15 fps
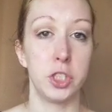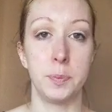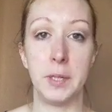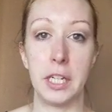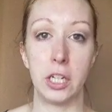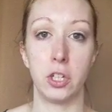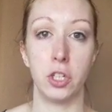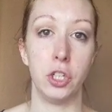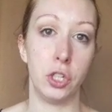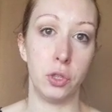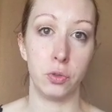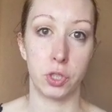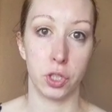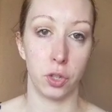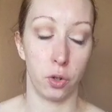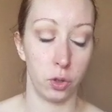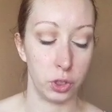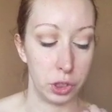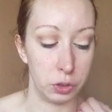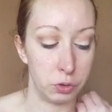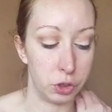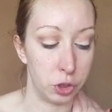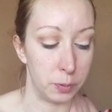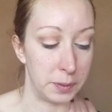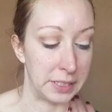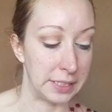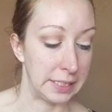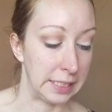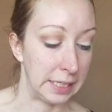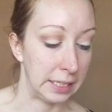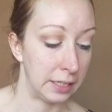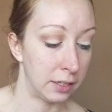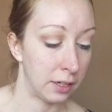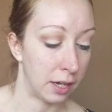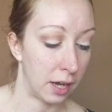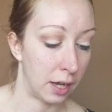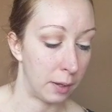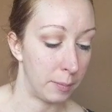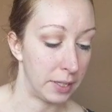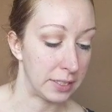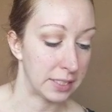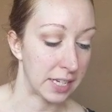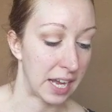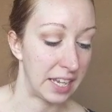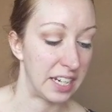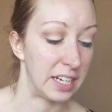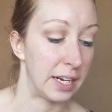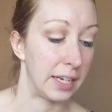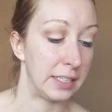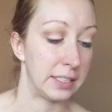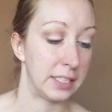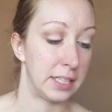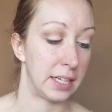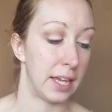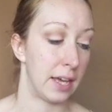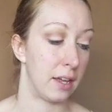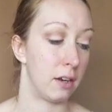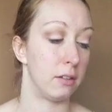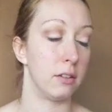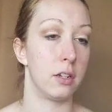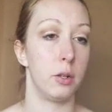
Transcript: just being new to the whole YouTube scene, it's kind of nice to get a